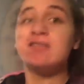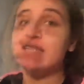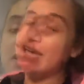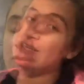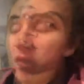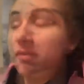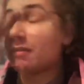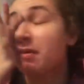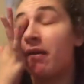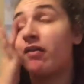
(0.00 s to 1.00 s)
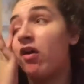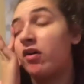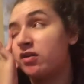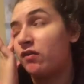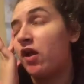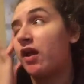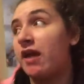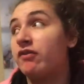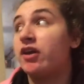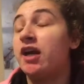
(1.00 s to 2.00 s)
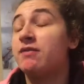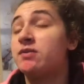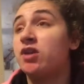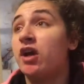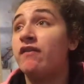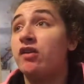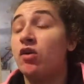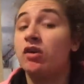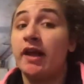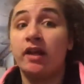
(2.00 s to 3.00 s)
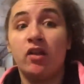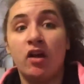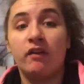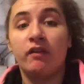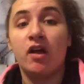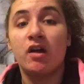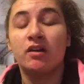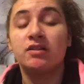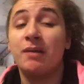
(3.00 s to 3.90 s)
See this is probably gonna be my longest vlog ever, and I'm sorry if you don't like long vlogs.